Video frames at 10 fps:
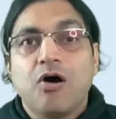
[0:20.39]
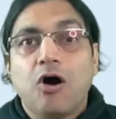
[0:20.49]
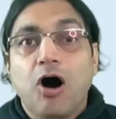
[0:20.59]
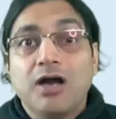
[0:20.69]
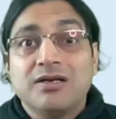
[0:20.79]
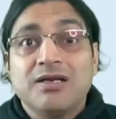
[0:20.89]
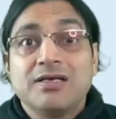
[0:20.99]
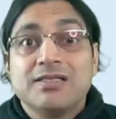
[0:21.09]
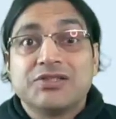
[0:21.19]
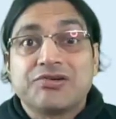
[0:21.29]
on
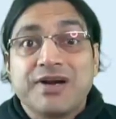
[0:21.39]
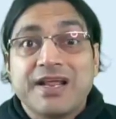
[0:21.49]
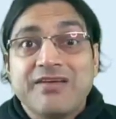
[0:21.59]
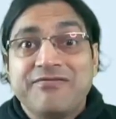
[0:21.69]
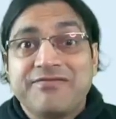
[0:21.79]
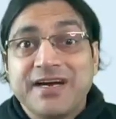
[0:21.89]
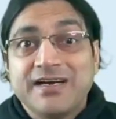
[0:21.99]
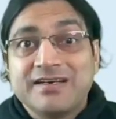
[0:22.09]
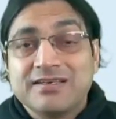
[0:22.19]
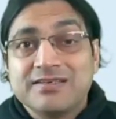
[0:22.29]
three
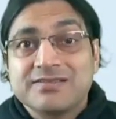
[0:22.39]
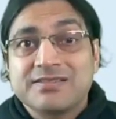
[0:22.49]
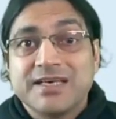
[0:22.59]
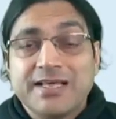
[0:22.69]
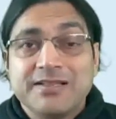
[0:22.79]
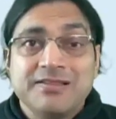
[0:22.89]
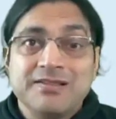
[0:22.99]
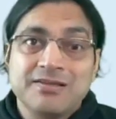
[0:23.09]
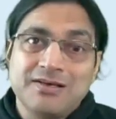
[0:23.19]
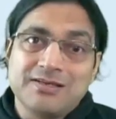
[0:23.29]
fielders in